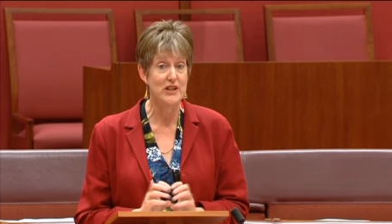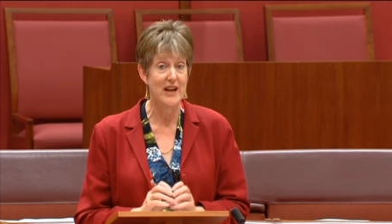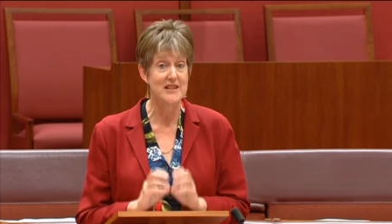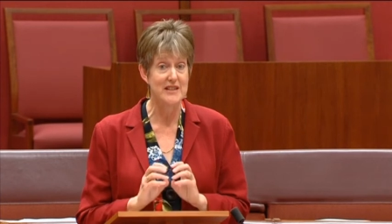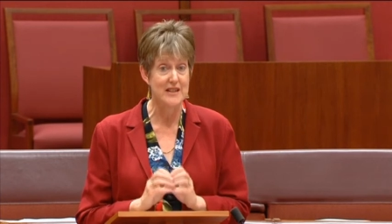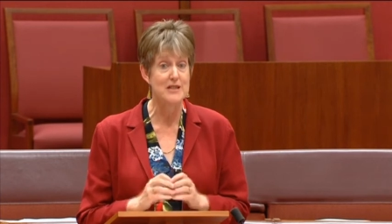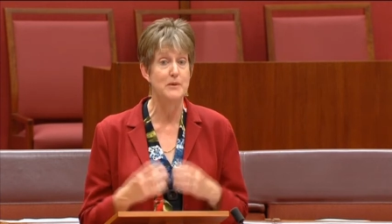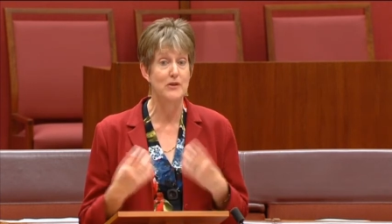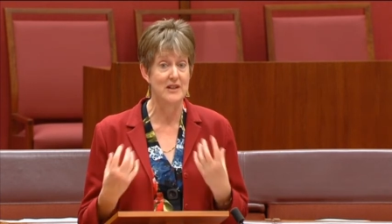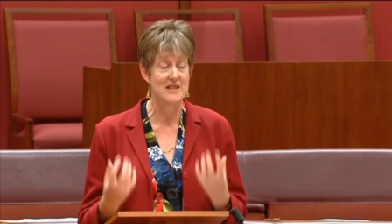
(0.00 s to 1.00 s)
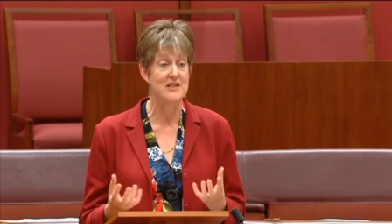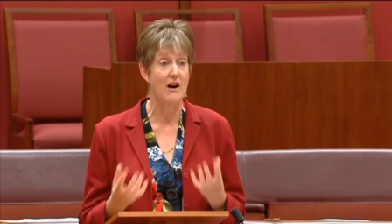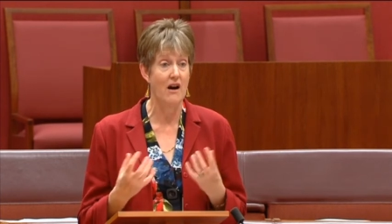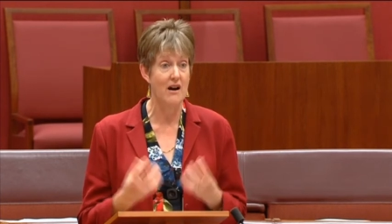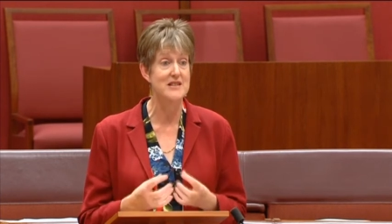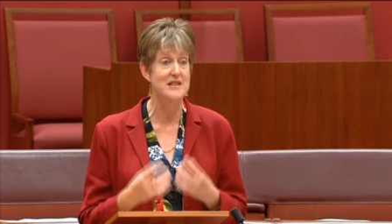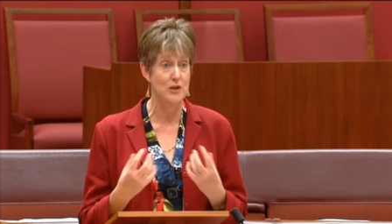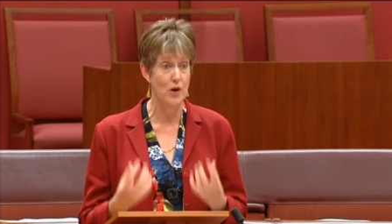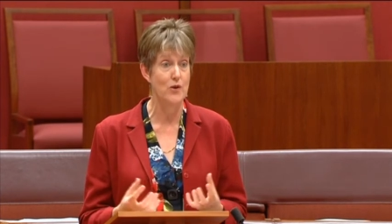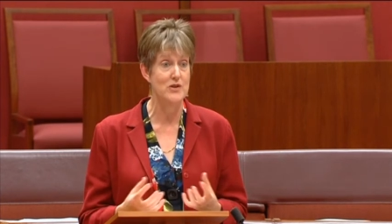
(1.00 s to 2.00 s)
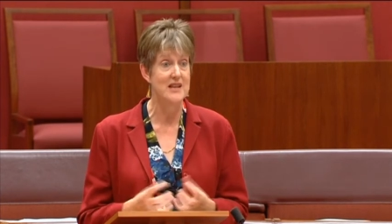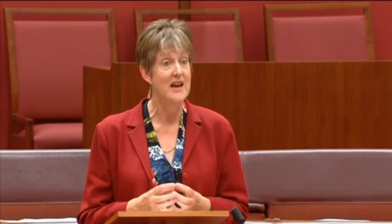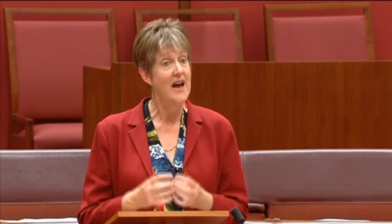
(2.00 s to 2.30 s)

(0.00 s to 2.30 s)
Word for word: She actually experienced the highs and lows,